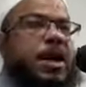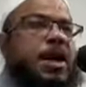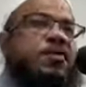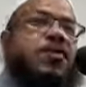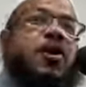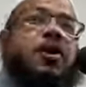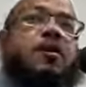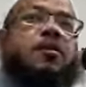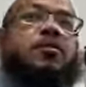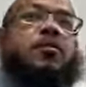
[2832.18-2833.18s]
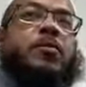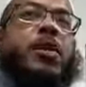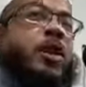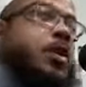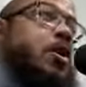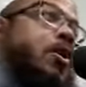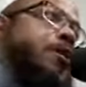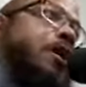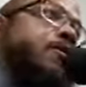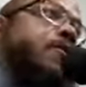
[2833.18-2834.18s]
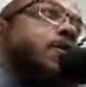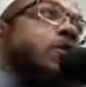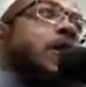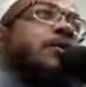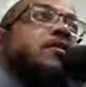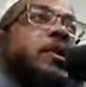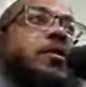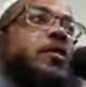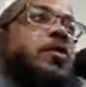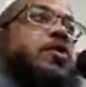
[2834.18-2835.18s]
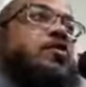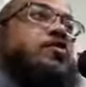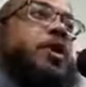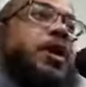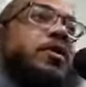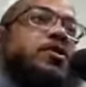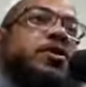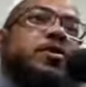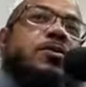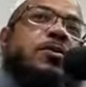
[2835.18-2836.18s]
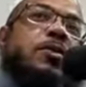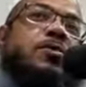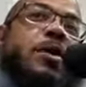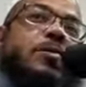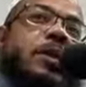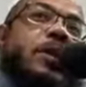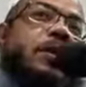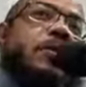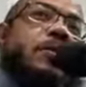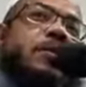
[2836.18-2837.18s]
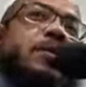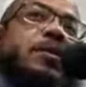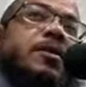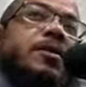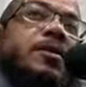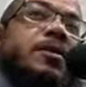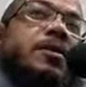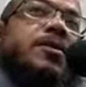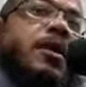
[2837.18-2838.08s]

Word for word: How far? Oh, everyone who has everyone who's related to you by blood. by blood.